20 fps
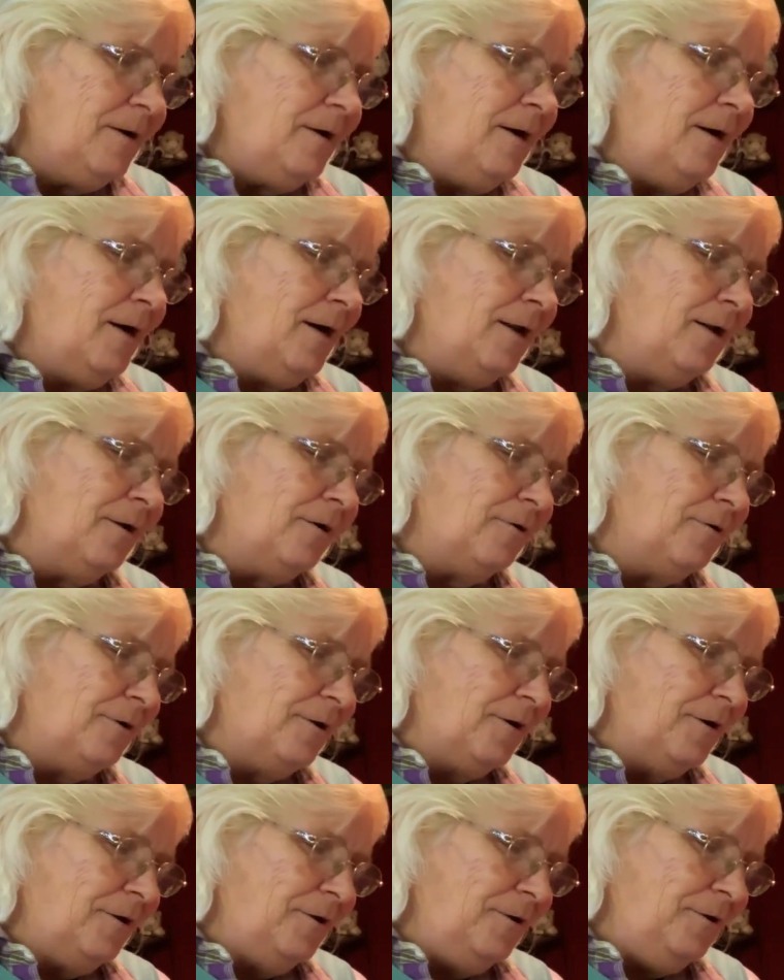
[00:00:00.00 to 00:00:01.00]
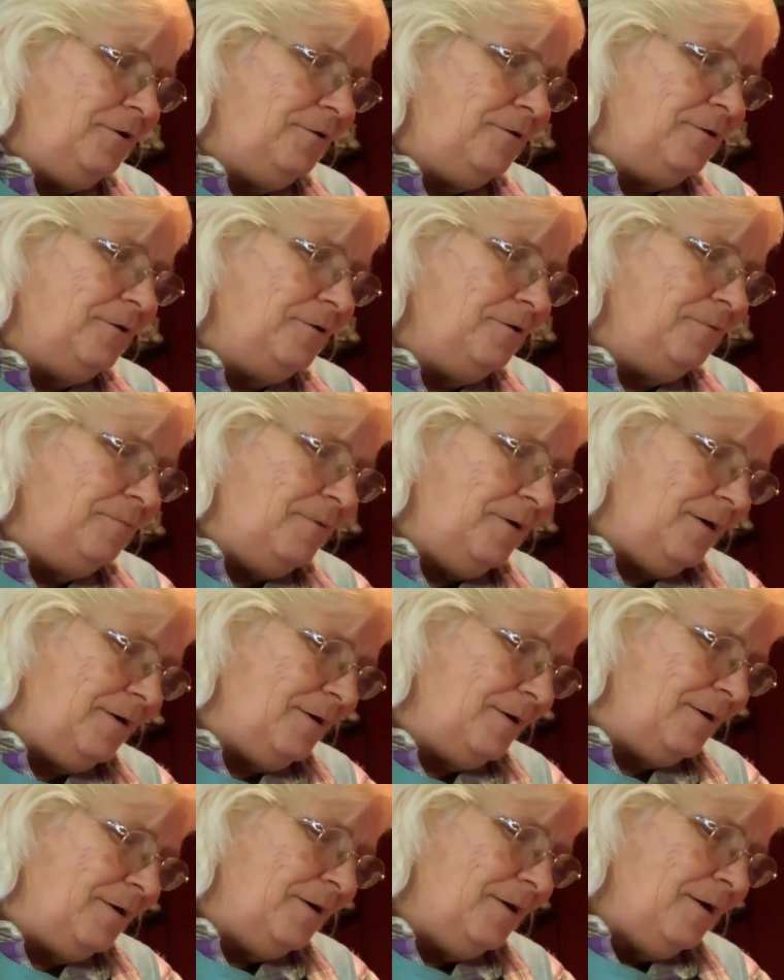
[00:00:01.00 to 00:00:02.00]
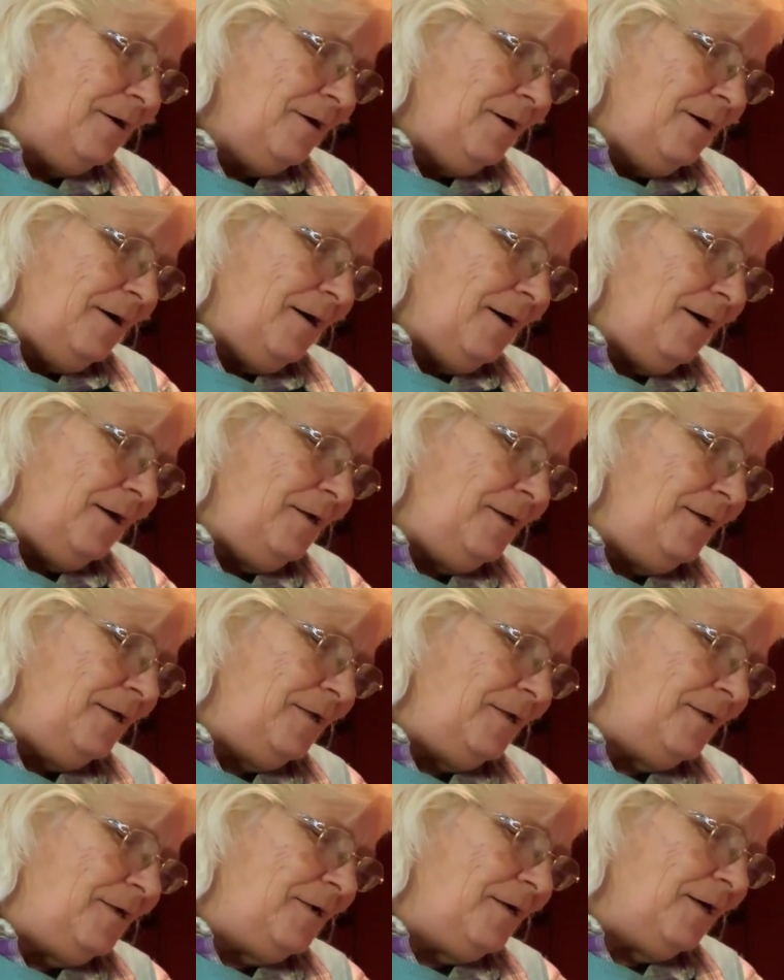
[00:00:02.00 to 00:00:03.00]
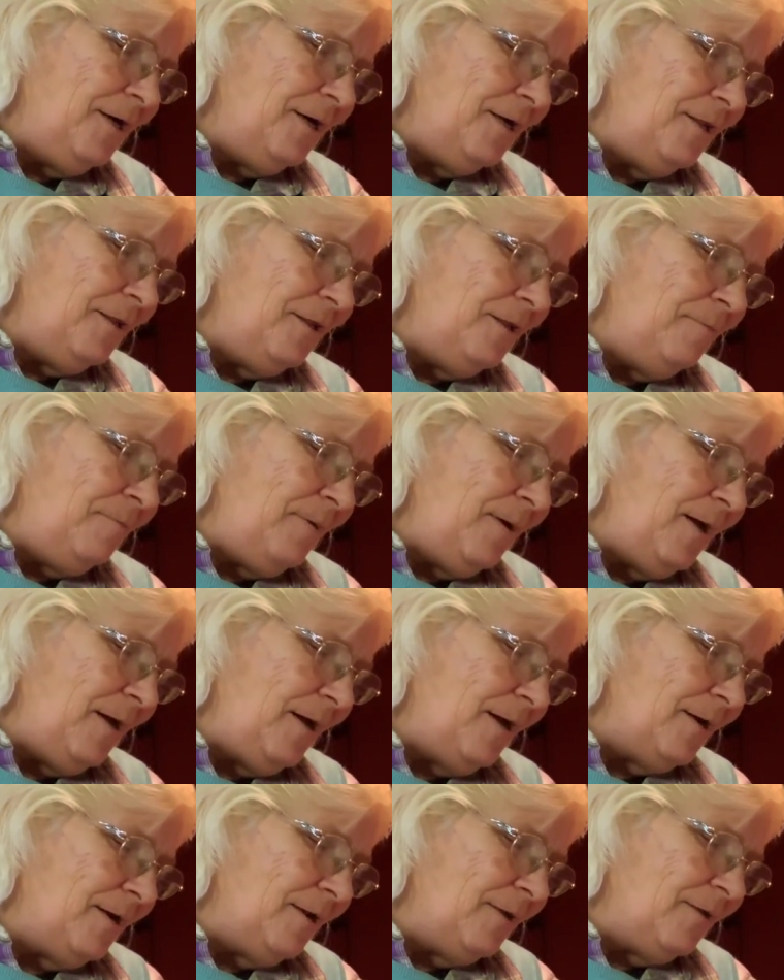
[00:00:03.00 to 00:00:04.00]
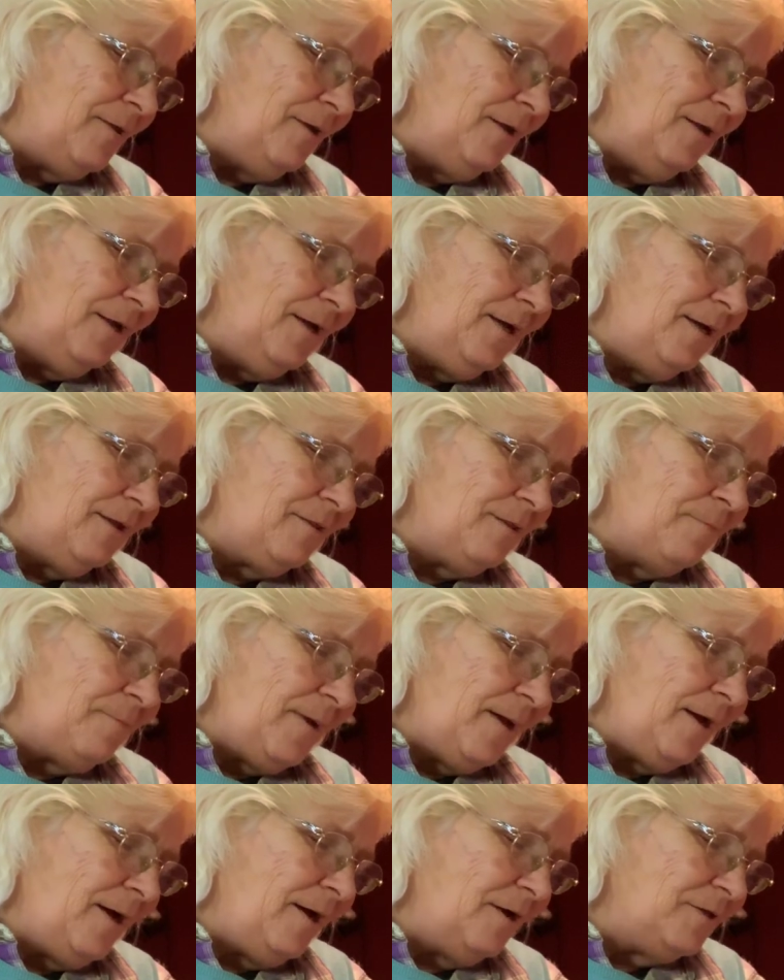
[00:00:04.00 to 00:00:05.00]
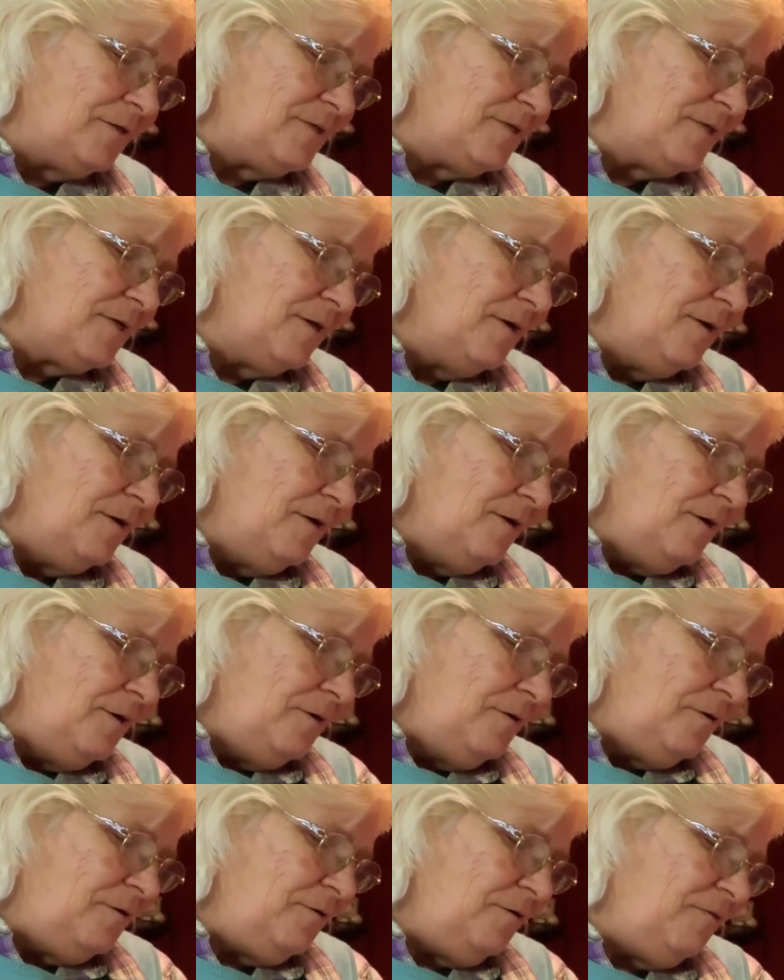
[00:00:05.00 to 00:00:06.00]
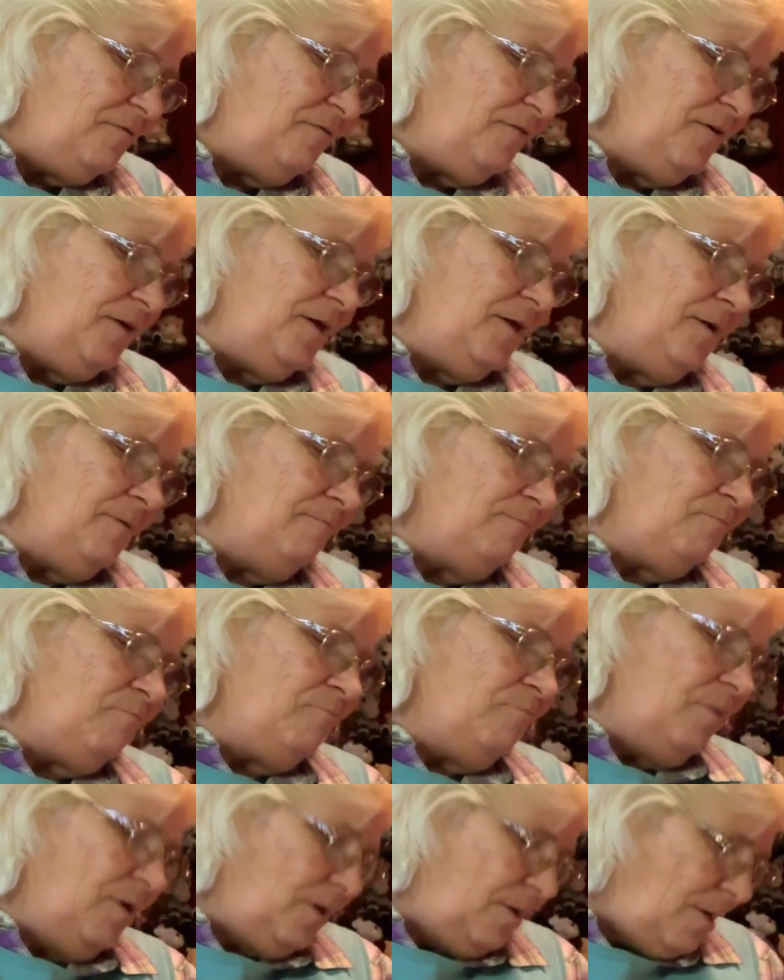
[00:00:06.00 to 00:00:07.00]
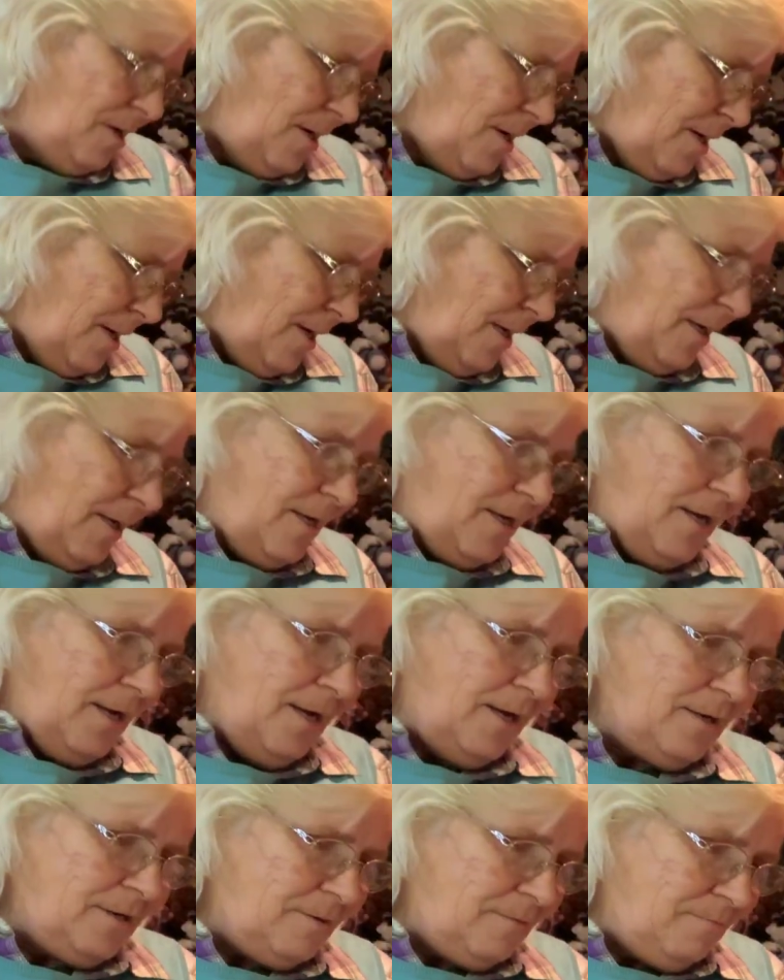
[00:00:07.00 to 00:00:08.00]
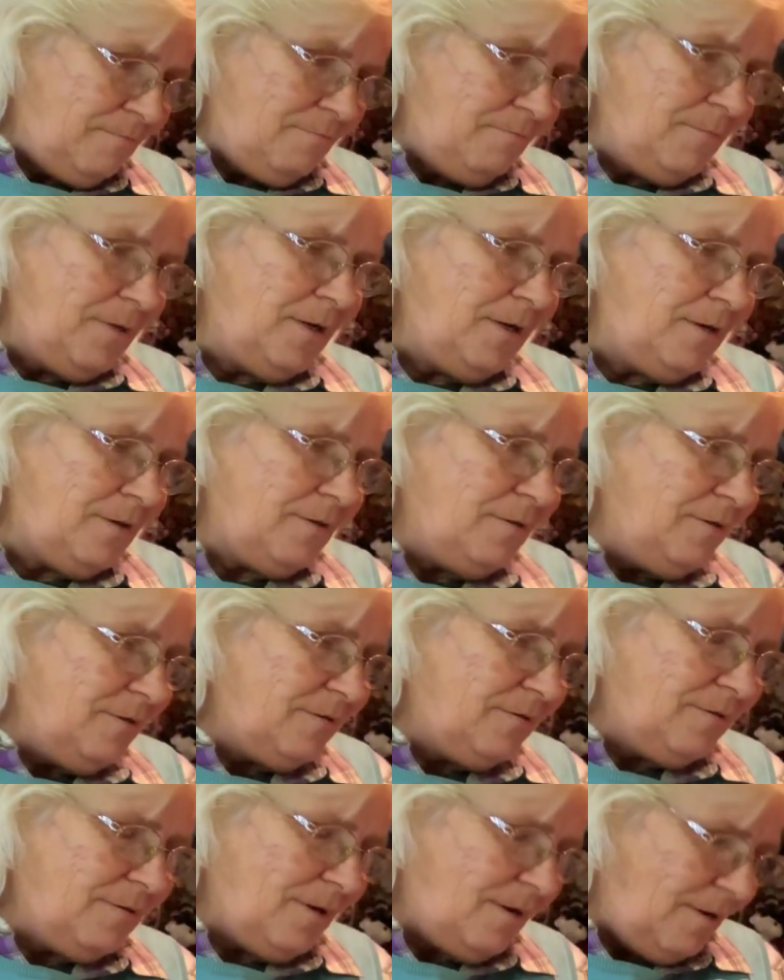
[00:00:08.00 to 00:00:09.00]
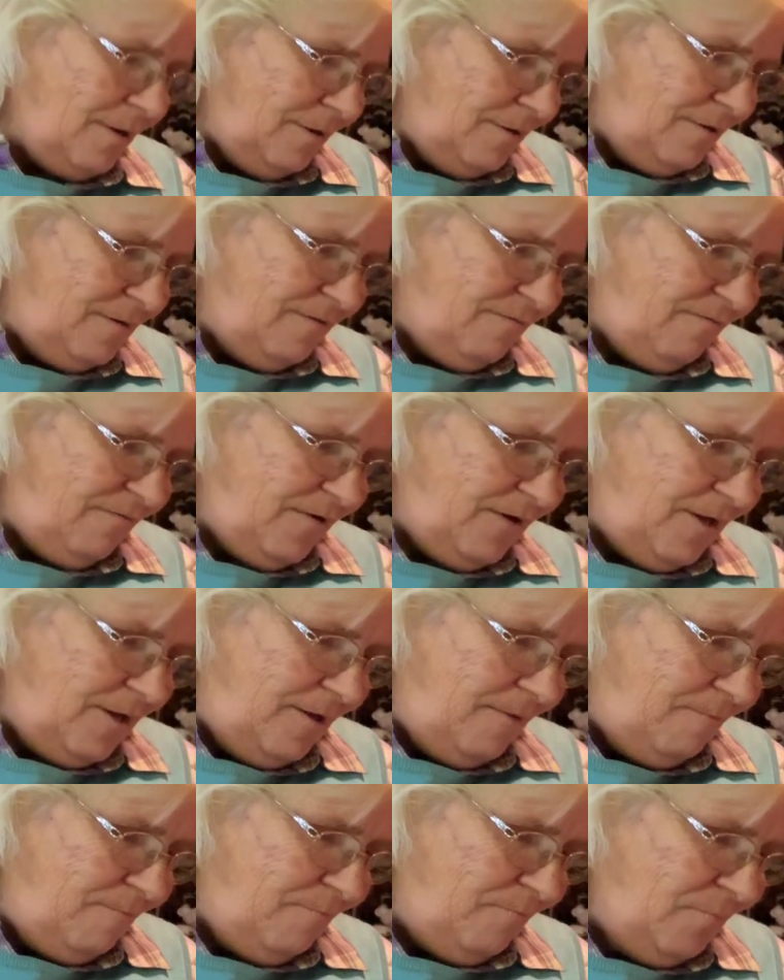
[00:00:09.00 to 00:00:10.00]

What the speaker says: I learned it on YouTube. I did cut the length of pants to fit him, but I can't make the sides fitting.